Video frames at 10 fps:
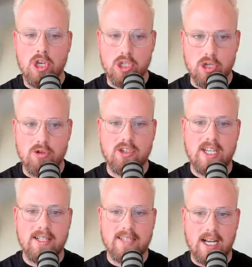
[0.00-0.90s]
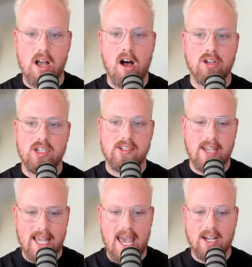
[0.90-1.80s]
using technologies
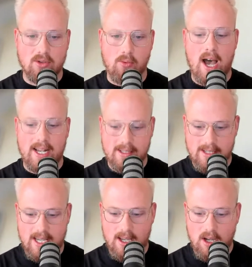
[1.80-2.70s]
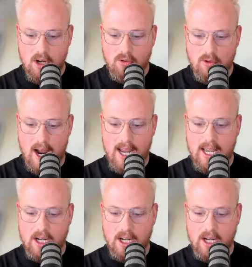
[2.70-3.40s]
like X, Y, and Z, right?